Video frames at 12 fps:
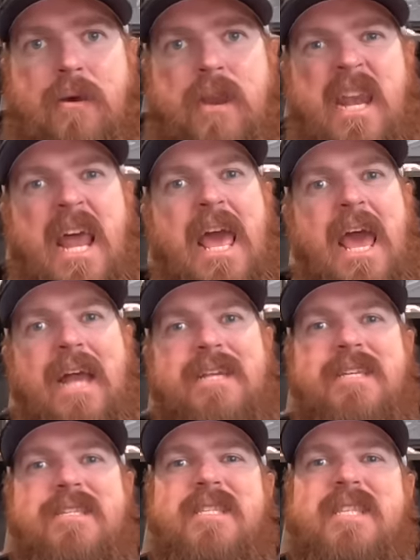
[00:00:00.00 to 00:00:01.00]
it and
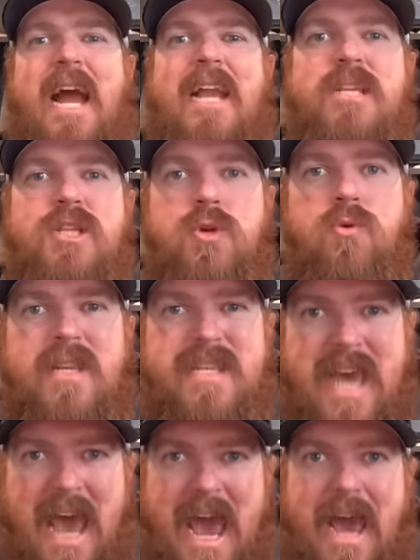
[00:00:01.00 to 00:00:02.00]
decided to
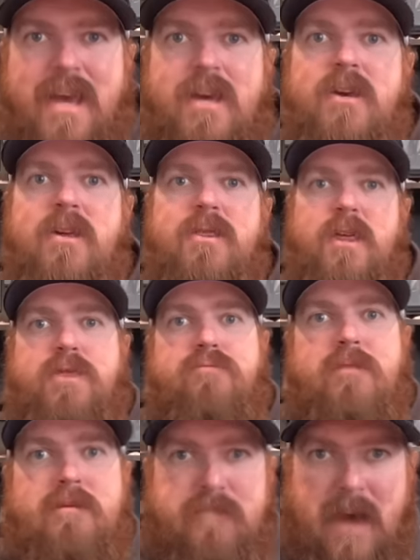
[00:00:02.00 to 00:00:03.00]
attack the
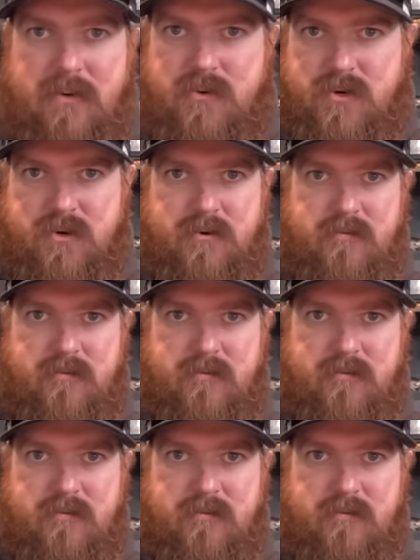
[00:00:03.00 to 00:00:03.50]
three pounder.